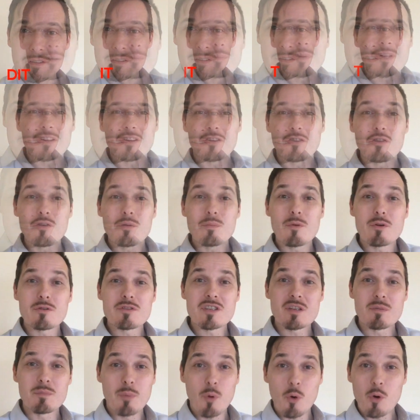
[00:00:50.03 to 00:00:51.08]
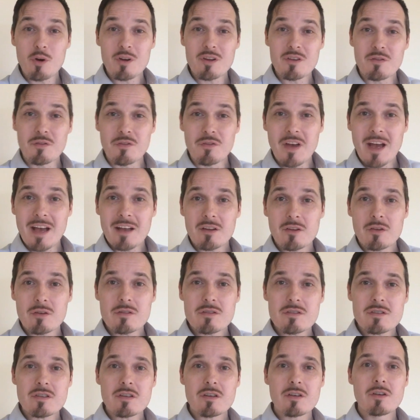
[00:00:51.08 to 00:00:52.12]
But the two most important
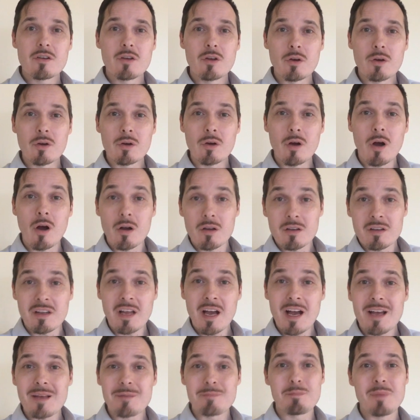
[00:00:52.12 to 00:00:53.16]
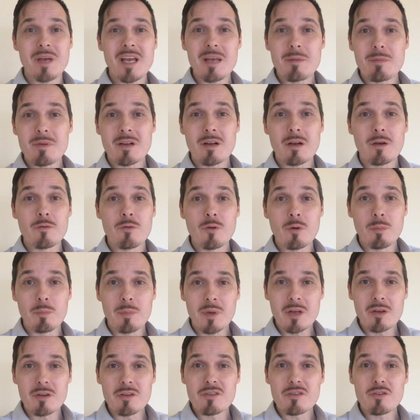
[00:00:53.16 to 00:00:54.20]
factors, your on-time payment of your
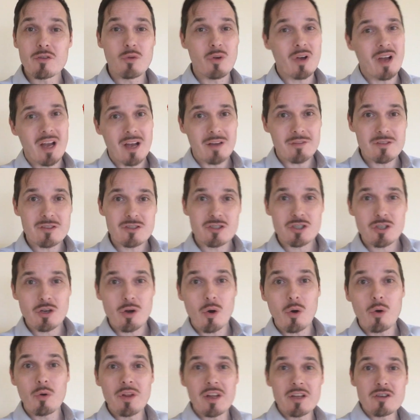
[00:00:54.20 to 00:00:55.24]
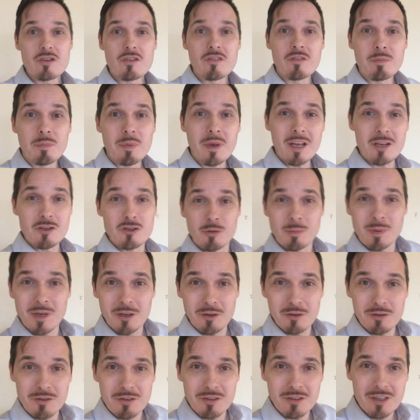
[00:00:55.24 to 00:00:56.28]
bills, you have to show that you've paid your
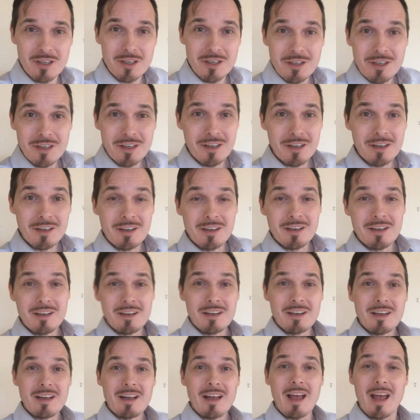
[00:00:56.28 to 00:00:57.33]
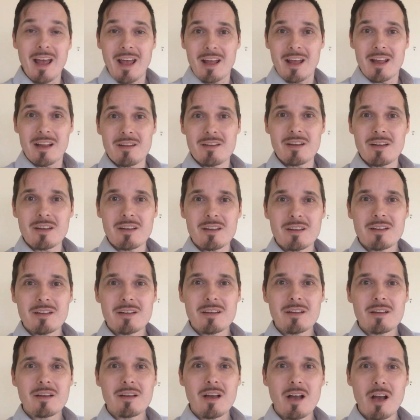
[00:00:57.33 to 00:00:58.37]
bills, and
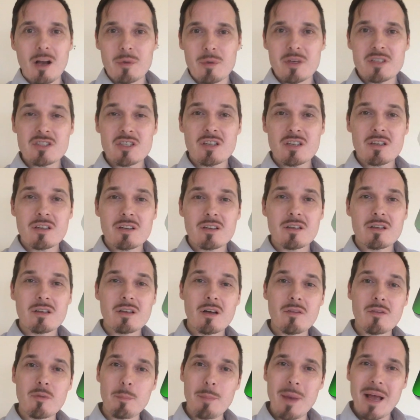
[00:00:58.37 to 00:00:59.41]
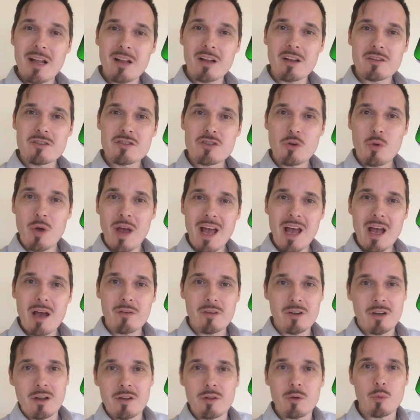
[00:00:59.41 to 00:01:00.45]
how much of a balance you
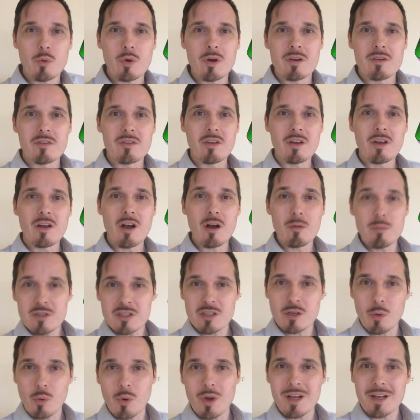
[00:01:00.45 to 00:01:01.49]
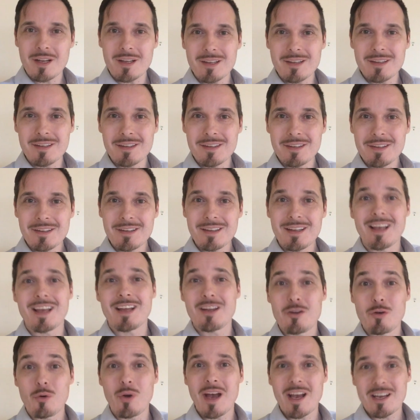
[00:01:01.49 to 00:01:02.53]
have. In other words, how much credit
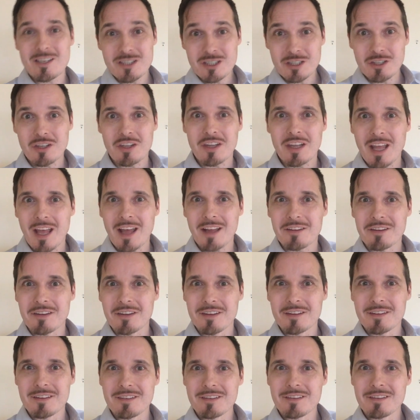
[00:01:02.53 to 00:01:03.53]
can you actually get?